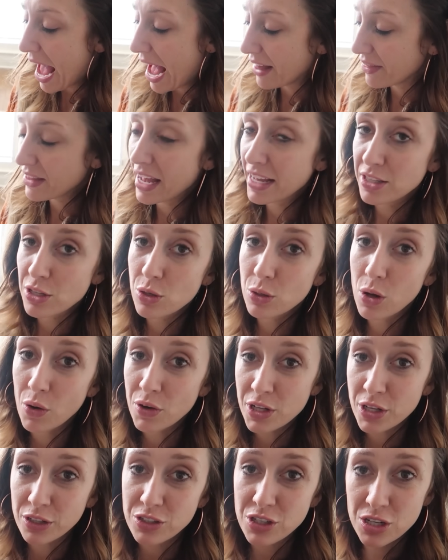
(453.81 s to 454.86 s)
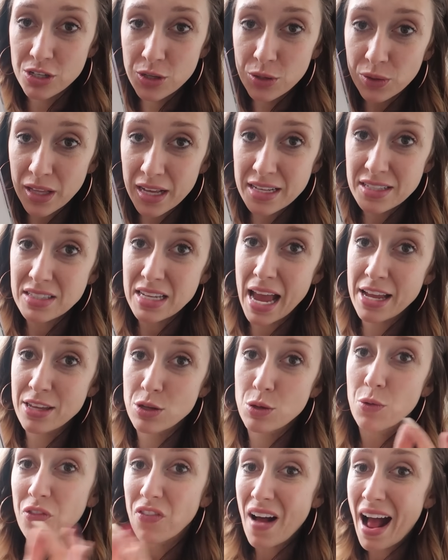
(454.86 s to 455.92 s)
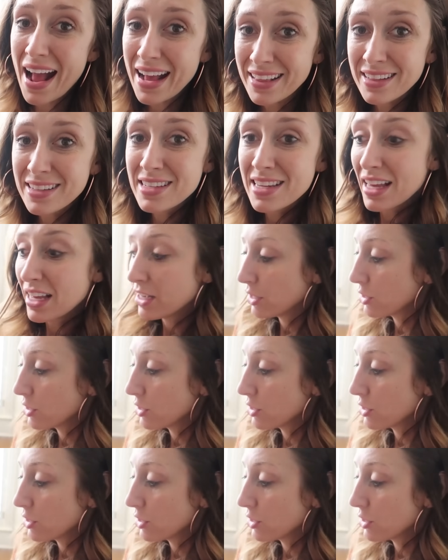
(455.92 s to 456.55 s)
And then you go to your to-do list and you find